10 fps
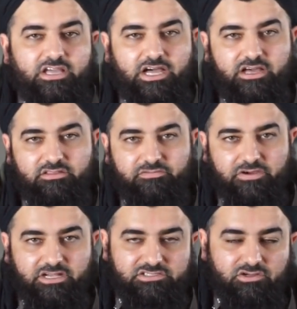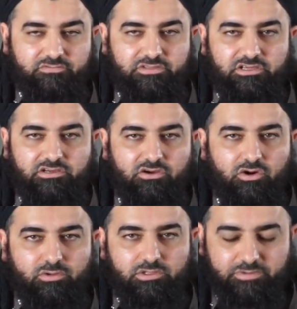are the fast of the
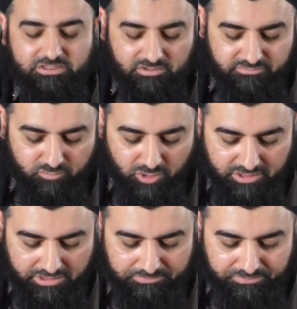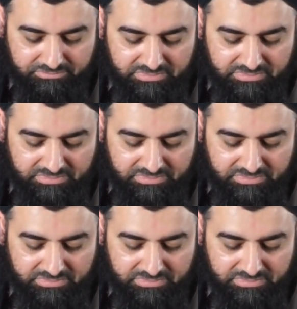holy month of Muharram.